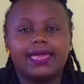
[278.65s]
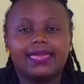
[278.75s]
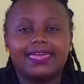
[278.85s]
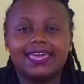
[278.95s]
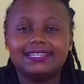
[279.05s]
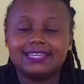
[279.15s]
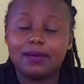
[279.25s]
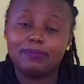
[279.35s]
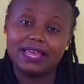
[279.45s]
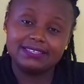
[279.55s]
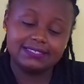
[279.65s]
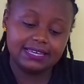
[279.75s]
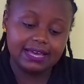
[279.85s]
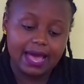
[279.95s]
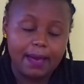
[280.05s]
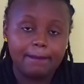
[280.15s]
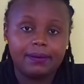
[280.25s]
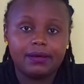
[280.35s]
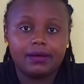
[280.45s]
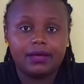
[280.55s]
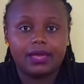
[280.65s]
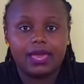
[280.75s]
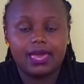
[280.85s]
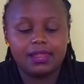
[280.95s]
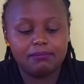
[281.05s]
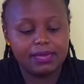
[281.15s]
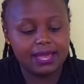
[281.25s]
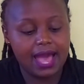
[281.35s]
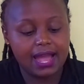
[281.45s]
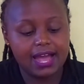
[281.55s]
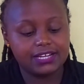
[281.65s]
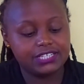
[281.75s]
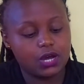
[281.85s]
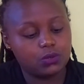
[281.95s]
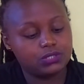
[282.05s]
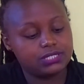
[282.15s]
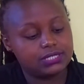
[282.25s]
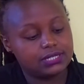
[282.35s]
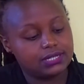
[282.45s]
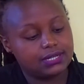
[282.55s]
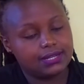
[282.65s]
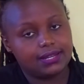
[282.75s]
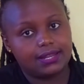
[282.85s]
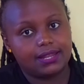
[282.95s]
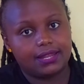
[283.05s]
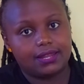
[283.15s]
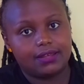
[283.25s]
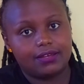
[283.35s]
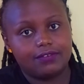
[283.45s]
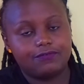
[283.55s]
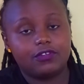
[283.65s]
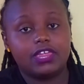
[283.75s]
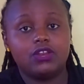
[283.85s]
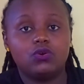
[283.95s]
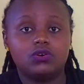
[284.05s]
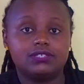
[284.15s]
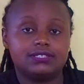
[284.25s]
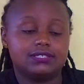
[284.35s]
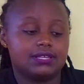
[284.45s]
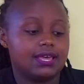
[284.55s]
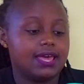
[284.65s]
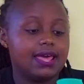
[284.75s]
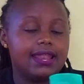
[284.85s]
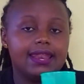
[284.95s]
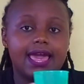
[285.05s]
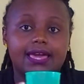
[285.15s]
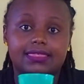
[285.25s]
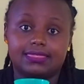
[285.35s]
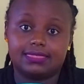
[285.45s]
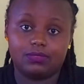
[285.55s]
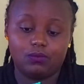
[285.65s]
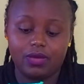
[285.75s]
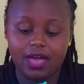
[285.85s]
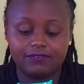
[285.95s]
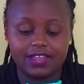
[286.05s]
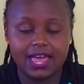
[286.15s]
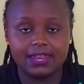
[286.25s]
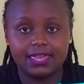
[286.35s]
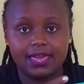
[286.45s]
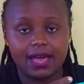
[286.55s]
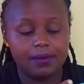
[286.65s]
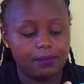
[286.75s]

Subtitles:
Get a plastic cup and make a cutout for the nose like we have done here,